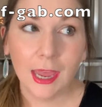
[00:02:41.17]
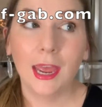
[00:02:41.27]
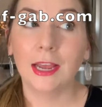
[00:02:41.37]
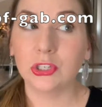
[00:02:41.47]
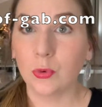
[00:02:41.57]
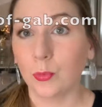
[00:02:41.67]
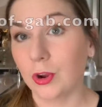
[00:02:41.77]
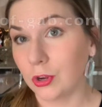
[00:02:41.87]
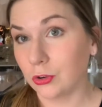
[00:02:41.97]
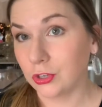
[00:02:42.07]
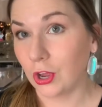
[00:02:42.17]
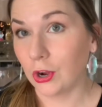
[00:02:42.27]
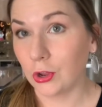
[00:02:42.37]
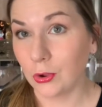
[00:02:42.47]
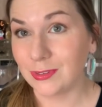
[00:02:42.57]
as to where your tongue
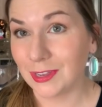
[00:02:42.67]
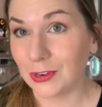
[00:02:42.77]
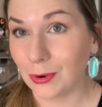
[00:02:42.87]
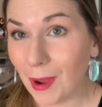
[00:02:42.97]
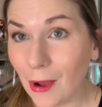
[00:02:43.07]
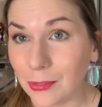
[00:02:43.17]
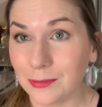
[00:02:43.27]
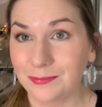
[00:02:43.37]
goes in your mouth.